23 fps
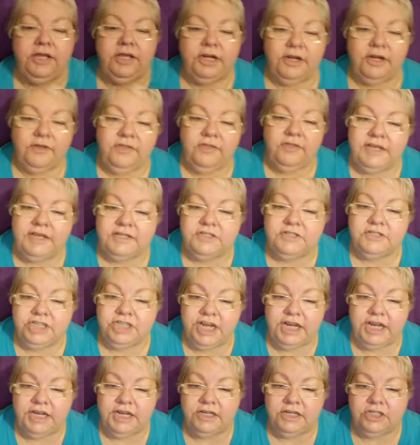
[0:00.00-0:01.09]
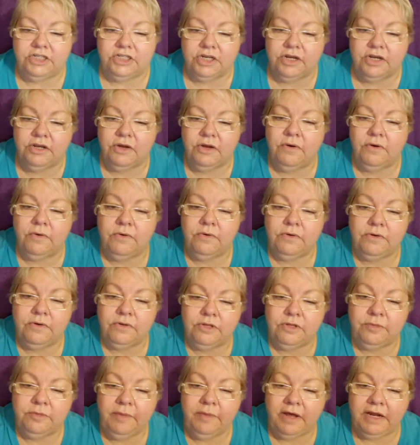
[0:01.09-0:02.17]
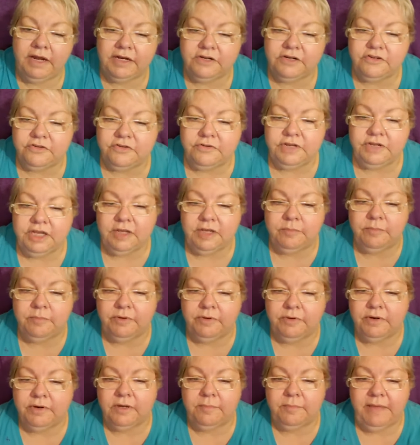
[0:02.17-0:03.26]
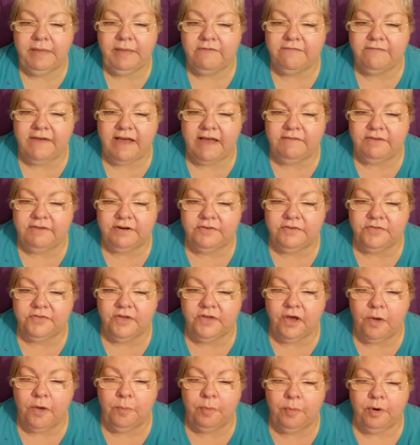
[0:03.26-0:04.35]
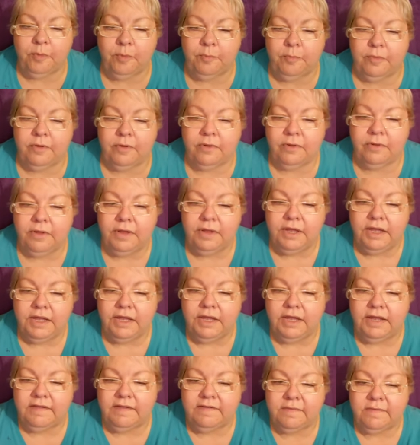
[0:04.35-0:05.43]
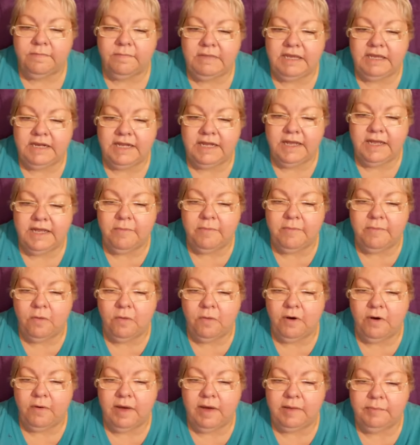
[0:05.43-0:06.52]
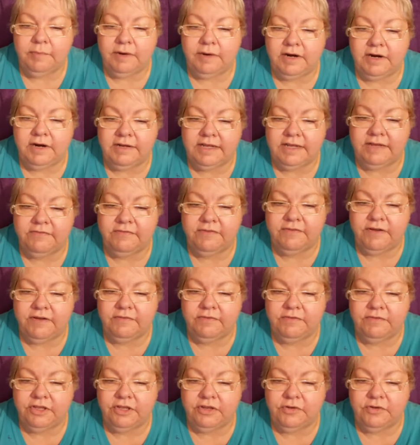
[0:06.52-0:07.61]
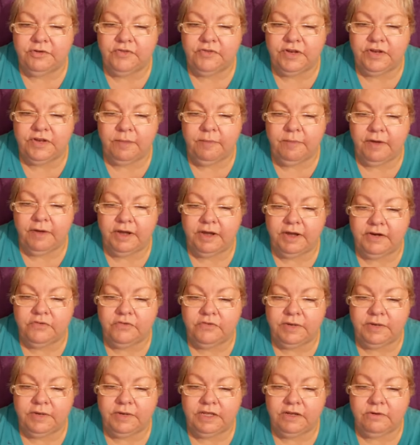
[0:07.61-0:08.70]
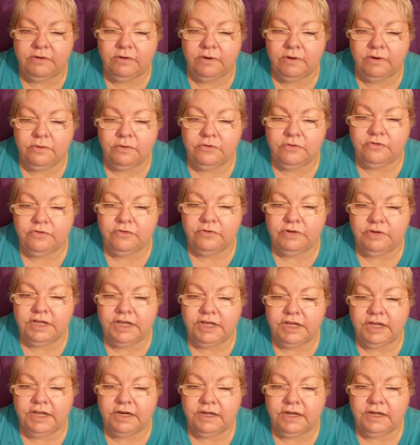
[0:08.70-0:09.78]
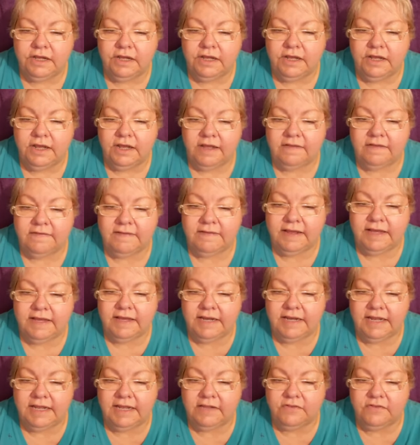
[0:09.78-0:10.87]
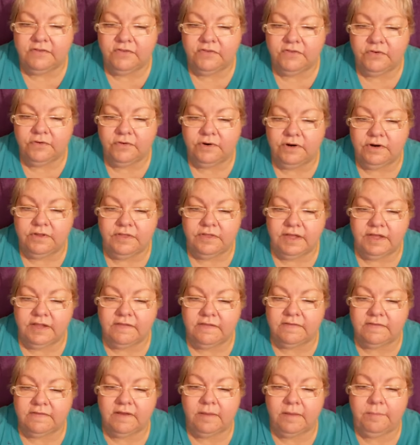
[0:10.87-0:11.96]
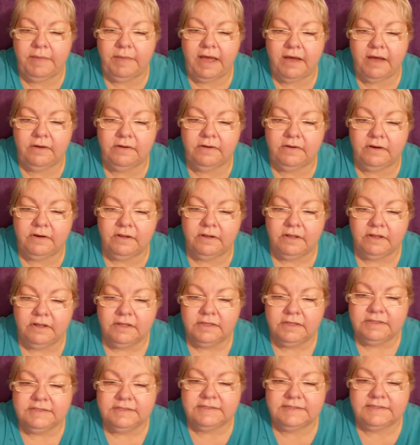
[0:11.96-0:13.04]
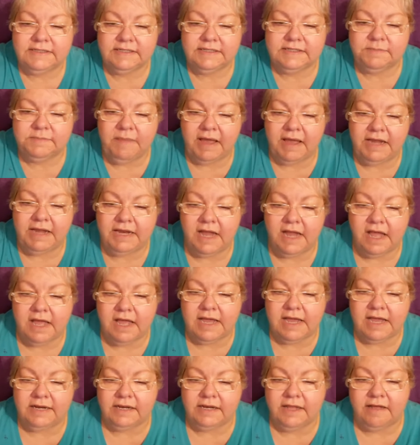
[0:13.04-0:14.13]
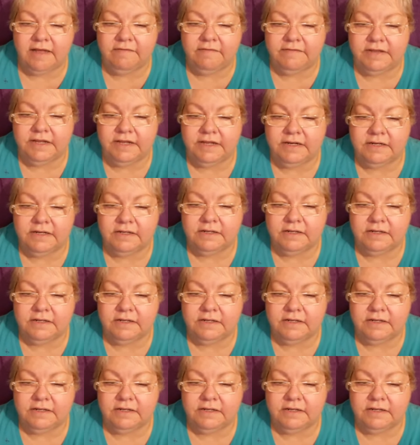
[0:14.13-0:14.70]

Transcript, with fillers: You know, the exchange. Oh, you bought a Dooney and Bourke about five years ago, purple. It's a medium hobo. I rarely, if ever, use it. I bought a 20-year-old Dooney at a secondhand store that's about 6 by 9 Love it.